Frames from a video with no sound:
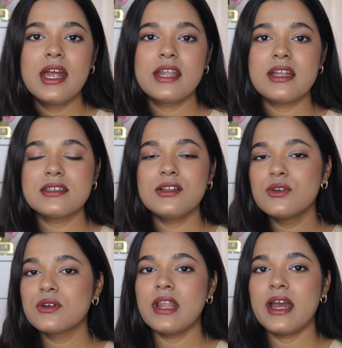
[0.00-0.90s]
It doesn't
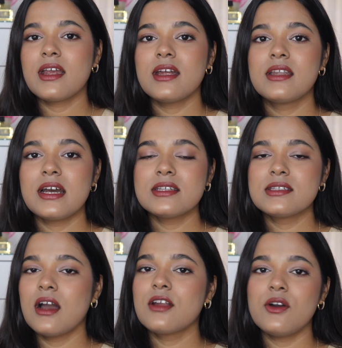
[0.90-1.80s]
look like it has
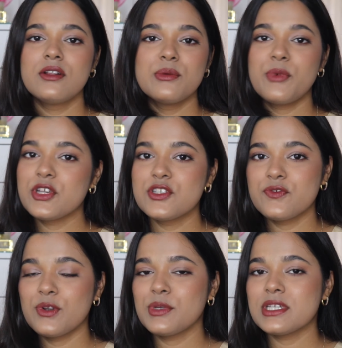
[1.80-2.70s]
sucked all the
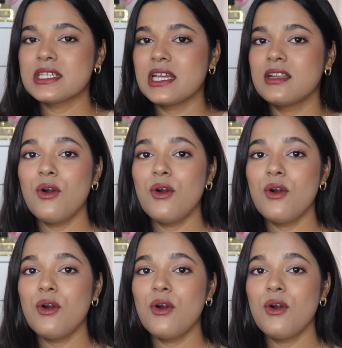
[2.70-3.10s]
moisture from your skin.